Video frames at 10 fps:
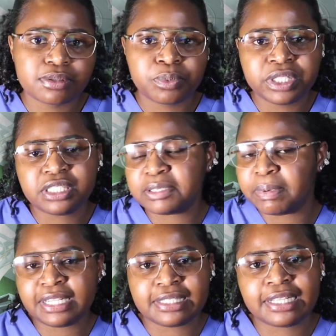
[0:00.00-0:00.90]
which is
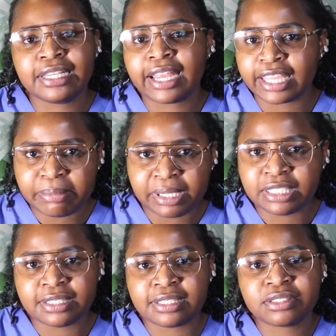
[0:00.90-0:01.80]
basically like
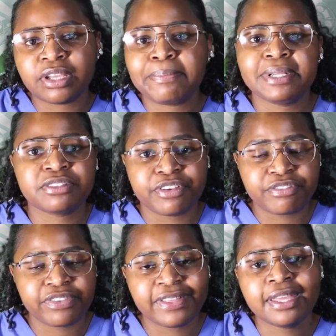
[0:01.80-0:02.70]
emergencies, so a bit of
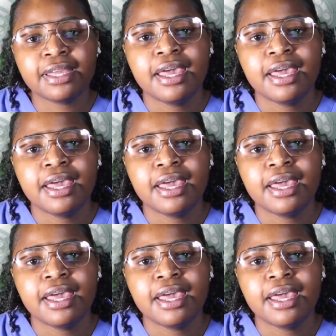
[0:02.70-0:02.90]
everything.